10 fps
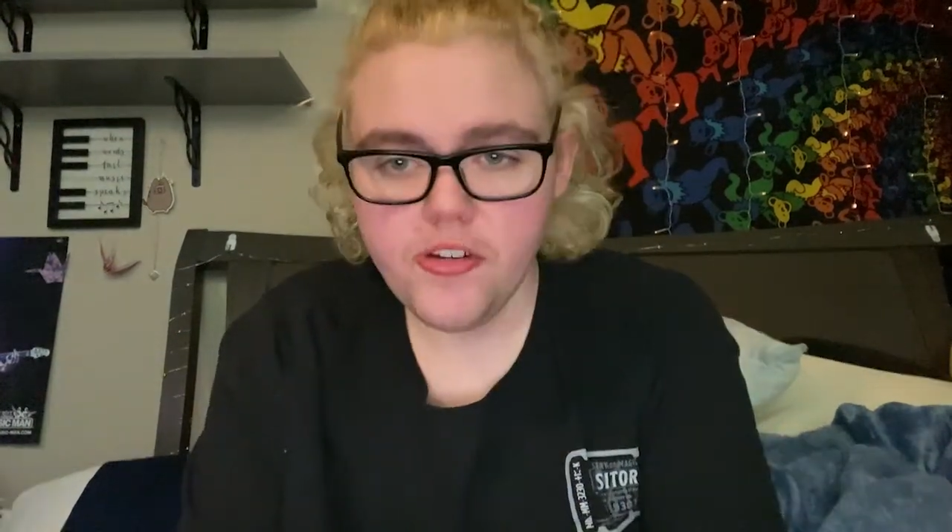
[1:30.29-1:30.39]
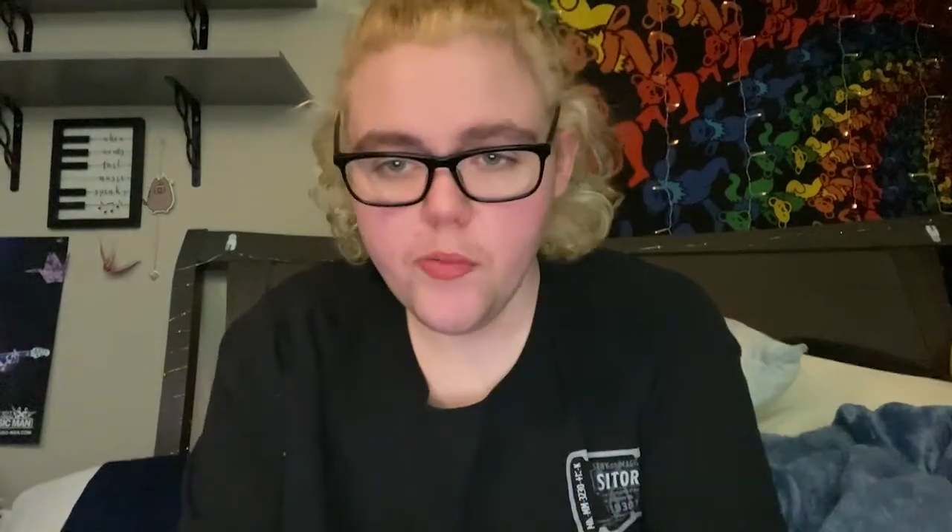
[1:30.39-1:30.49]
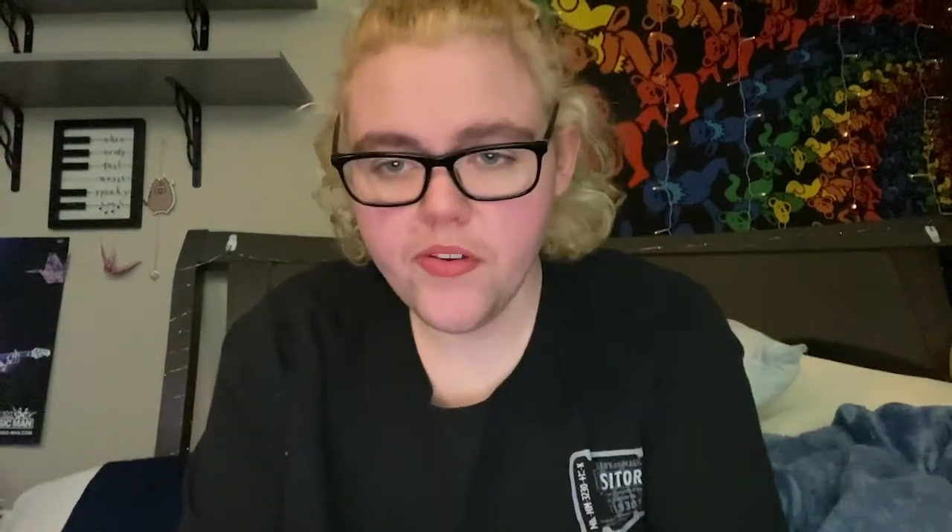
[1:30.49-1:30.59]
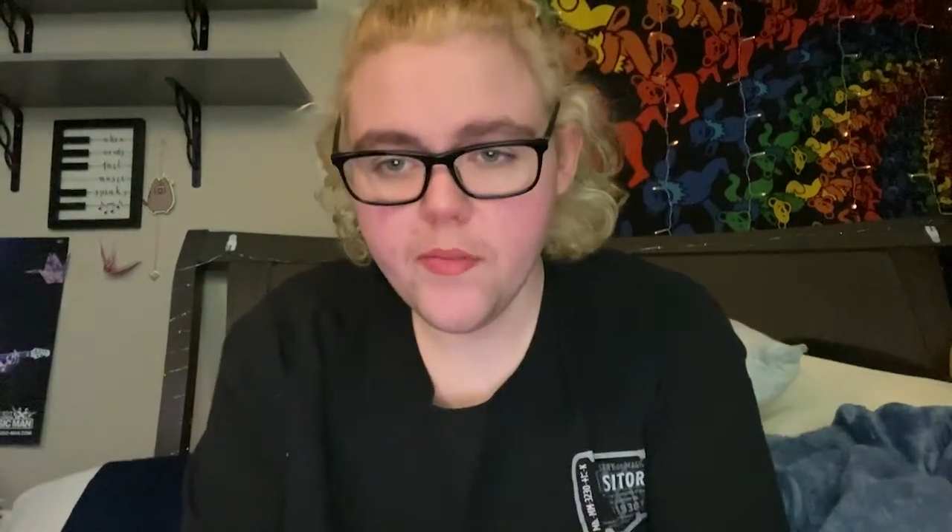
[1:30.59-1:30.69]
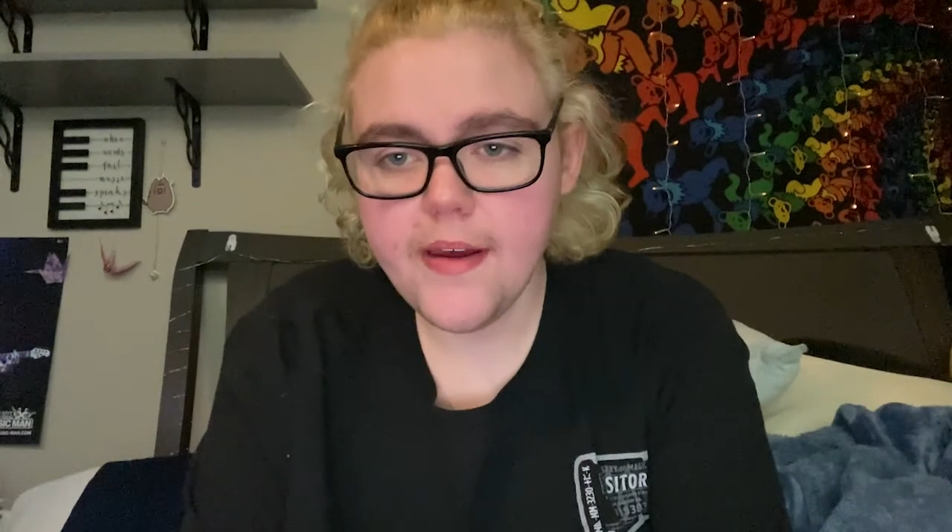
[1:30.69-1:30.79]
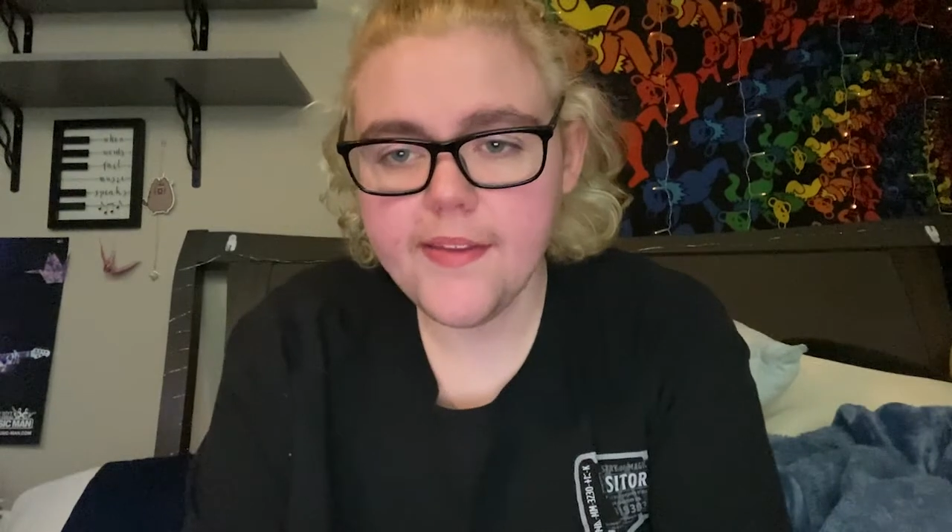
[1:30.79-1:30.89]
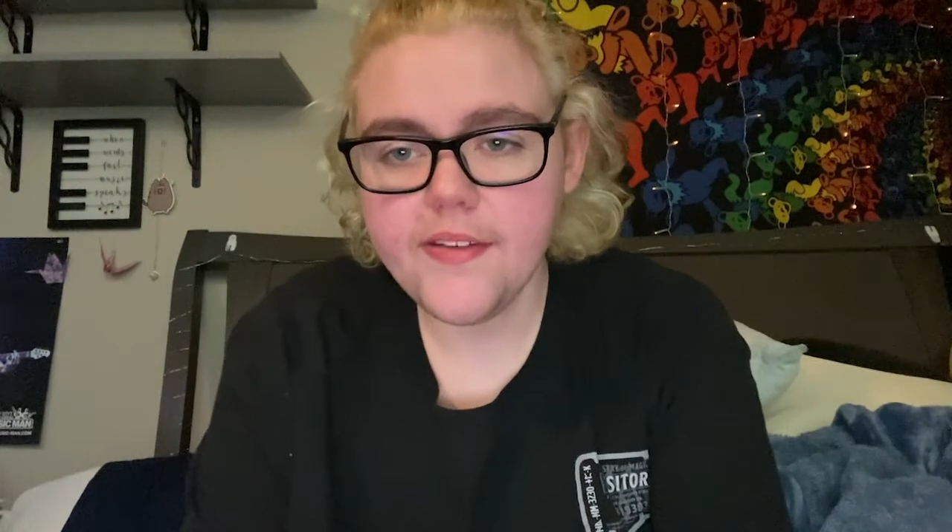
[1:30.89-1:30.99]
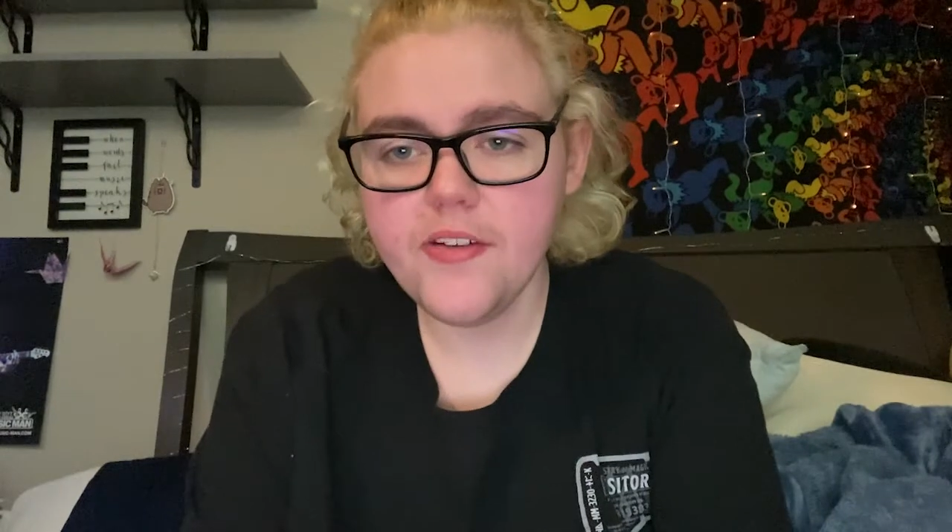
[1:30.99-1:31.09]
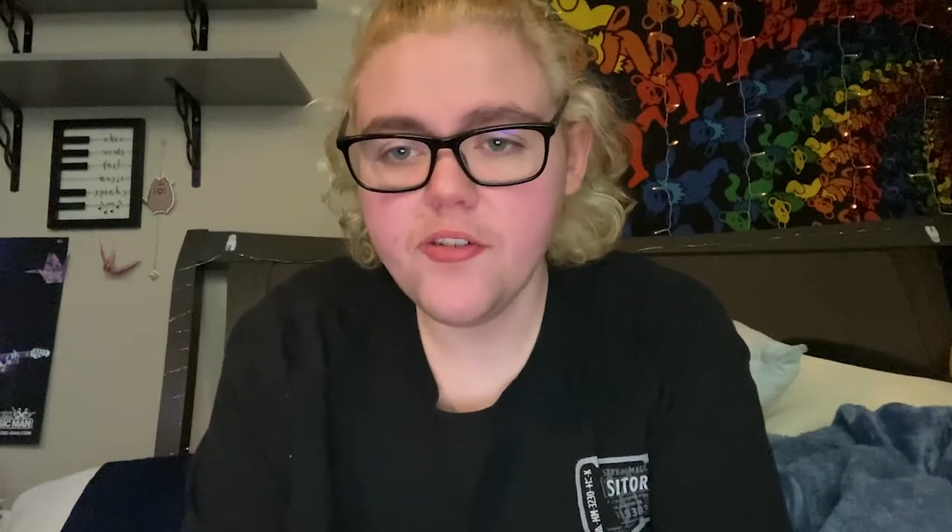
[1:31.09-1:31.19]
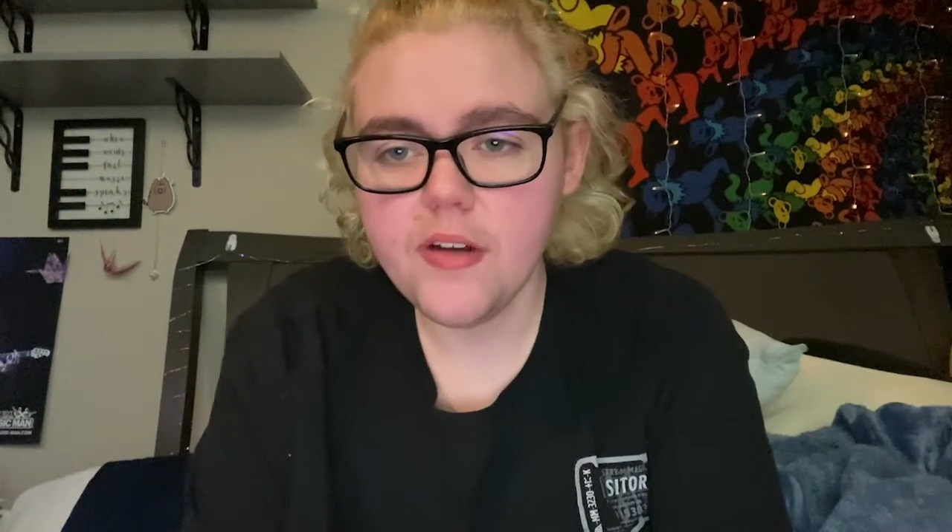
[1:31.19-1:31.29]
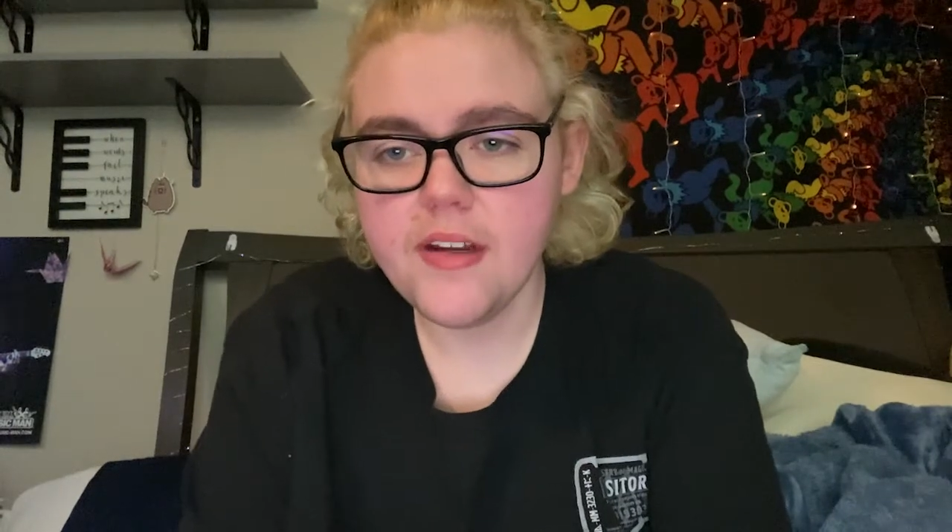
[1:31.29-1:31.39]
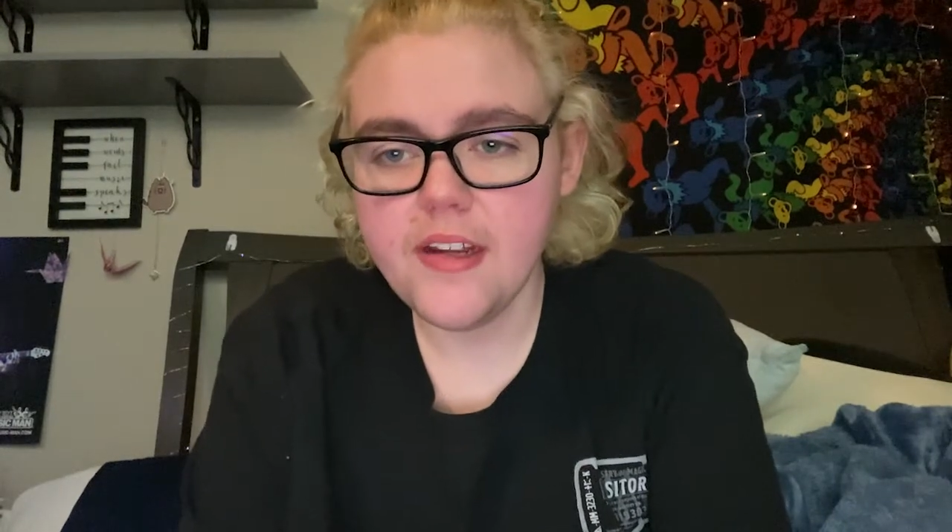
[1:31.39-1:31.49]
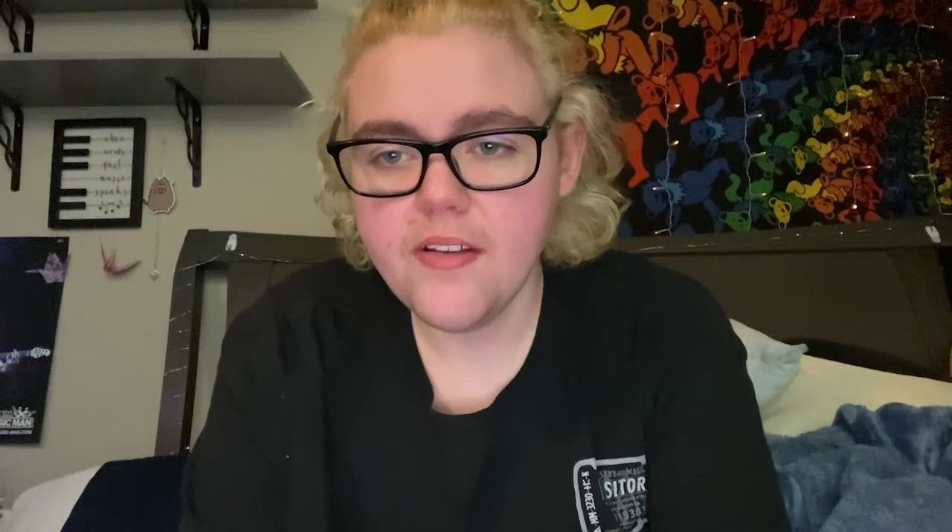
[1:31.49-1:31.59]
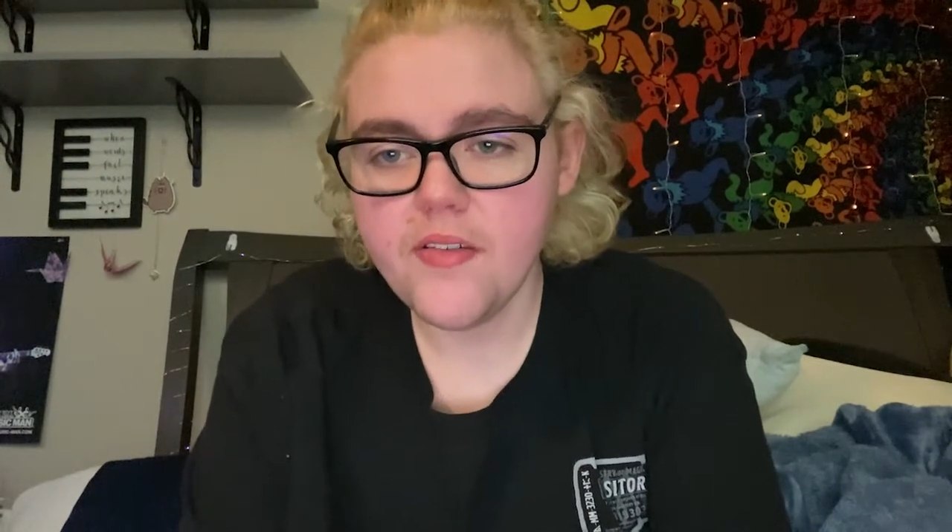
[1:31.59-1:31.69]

She was a math teacher and he